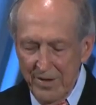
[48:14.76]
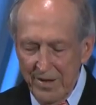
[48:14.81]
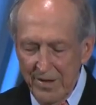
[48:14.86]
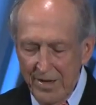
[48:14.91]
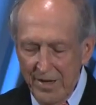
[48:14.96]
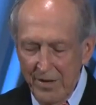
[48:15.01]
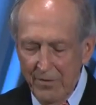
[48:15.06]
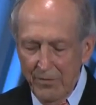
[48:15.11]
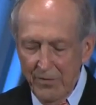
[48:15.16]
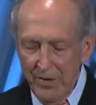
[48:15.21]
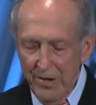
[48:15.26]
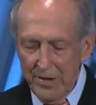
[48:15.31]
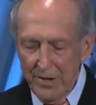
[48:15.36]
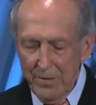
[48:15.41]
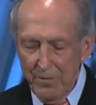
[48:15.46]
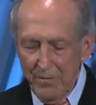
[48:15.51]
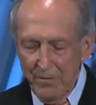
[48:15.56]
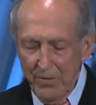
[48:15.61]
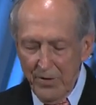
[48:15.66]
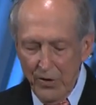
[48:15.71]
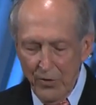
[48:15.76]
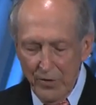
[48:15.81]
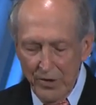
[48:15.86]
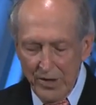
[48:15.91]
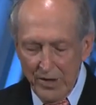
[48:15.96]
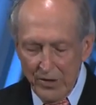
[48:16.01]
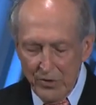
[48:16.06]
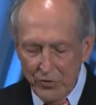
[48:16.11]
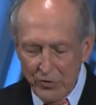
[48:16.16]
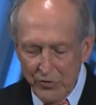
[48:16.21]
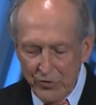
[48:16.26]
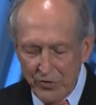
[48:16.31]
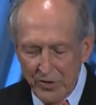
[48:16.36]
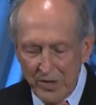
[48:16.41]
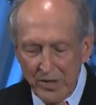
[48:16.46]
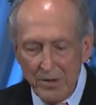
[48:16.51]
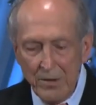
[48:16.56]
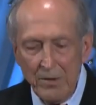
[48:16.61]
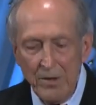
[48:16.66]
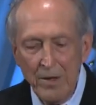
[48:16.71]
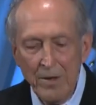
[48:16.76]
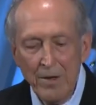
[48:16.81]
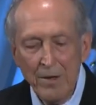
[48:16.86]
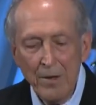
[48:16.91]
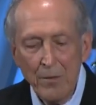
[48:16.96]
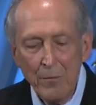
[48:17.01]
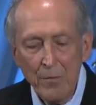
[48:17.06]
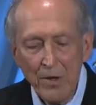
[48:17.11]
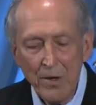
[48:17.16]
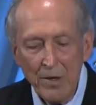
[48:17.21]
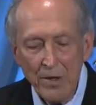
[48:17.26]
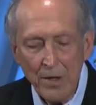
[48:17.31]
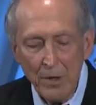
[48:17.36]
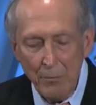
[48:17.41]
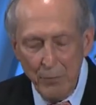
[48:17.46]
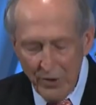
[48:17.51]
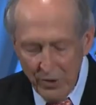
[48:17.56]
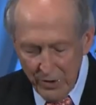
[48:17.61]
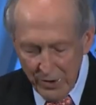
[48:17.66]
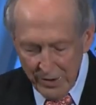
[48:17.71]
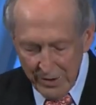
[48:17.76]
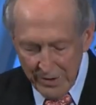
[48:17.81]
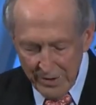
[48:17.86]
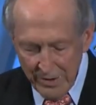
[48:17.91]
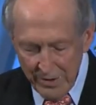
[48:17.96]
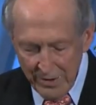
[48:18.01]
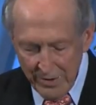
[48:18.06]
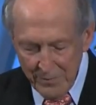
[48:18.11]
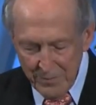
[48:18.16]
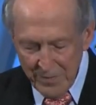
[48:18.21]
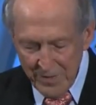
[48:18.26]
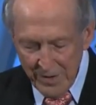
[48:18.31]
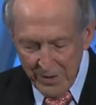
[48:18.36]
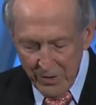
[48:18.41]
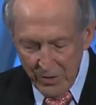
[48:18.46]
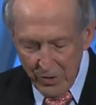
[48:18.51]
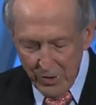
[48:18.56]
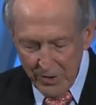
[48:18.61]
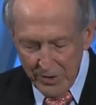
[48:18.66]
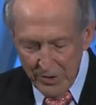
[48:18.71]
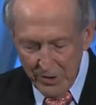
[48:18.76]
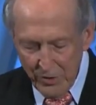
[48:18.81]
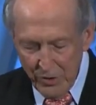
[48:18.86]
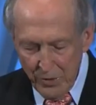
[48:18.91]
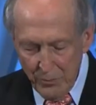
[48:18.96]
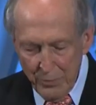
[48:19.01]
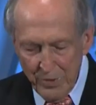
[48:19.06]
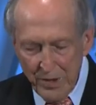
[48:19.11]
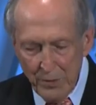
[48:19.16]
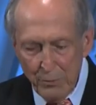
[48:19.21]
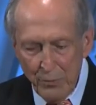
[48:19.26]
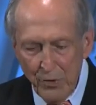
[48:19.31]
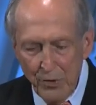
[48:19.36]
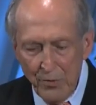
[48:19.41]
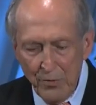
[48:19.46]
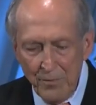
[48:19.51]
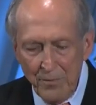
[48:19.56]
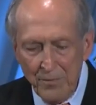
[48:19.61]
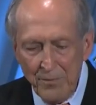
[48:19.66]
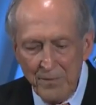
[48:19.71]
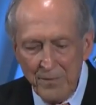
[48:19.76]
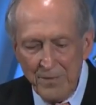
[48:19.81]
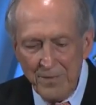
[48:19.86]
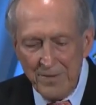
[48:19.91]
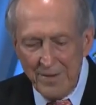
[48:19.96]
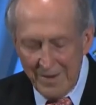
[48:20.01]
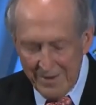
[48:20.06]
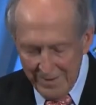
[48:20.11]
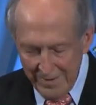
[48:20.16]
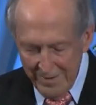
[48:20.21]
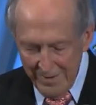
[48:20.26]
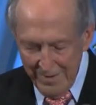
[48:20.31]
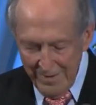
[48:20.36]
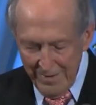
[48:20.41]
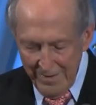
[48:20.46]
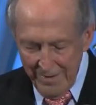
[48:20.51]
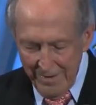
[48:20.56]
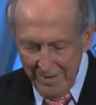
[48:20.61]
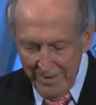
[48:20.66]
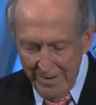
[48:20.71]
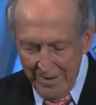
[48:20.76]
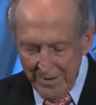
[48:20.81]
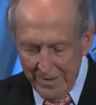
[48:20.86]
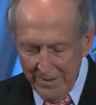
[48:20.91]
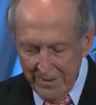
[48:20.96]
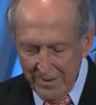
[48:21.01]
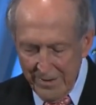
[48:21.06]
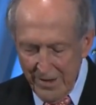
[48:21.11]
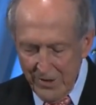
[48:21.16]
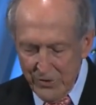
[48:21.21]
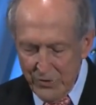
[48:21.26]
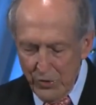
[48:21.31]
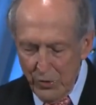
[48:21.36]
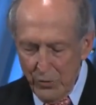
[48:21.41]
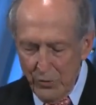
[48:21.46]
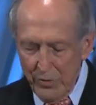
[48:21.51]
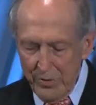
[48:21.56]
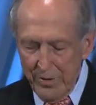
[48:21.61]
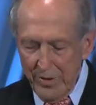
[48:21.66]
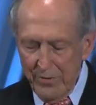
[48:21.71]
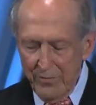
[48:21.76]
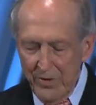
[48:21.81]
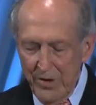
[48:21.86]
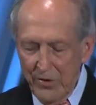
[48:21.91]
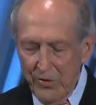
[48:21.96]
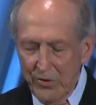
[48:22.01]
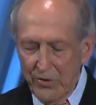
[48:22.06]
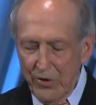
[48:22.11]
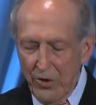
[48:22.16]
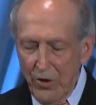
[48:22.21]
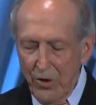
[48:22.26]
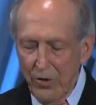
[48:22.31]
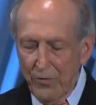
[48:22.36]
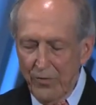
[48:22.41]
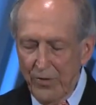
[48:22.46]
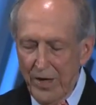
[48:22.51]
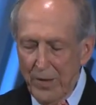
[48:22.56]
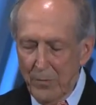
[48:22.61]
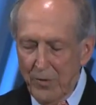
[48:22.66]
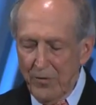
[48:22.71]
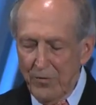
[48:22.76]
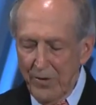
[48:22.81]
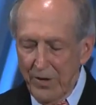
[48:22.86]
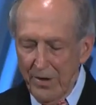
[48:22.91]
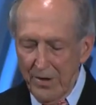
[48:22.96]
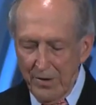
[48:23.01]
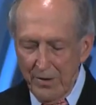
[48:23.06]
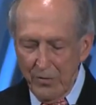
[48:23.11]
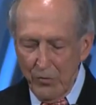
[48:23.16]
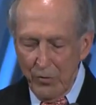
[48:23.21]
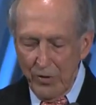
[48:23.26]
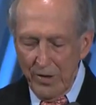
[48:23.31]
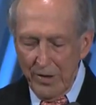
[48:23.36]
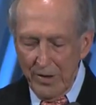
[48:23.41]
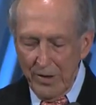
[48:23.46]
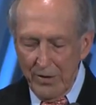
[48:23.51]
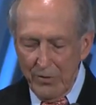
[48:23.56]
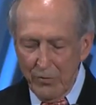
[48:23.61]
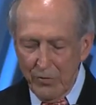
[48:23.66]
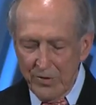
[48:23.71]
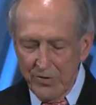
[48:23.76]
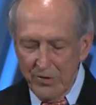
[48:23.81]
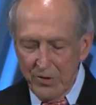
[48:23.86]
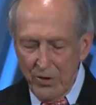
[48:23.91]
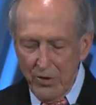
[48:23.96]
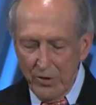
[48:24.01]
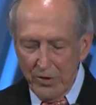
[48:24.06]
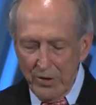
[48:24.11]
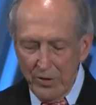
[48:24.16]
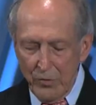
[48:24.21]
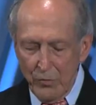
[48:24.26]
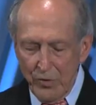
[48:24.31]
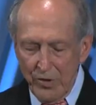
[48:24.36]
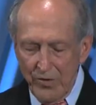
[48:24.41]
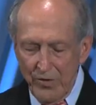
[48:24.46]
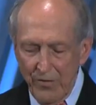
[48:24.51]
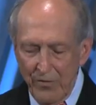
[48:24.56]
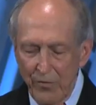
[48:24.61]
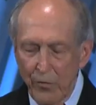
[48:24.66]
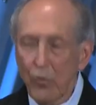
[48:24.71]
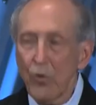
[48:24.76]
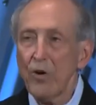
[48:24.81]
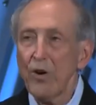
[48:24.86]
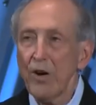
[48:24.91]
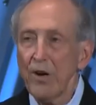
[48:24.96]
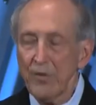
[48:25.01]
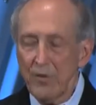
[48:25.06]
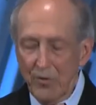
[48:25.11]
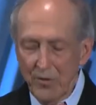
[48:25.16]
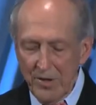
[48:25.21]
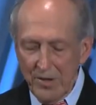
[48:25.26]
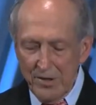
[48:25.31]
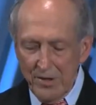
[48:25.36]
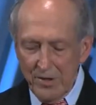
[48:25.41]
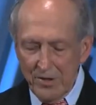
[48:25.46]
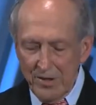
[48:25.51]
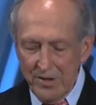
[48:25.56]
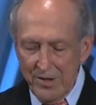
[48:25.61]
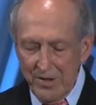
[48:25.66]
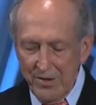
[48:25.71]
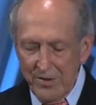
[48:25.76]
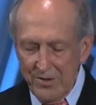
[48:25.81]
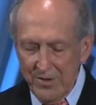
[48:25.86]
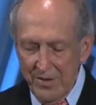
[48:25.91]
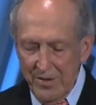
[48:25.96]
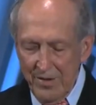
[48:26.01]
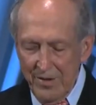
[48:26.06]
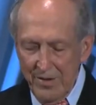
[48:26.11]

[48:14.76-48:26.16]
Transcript: and I find them very interesting, but apparently ordinary people. At a National Inventors Hall of Fame event, while I was talking with 4 other inductees,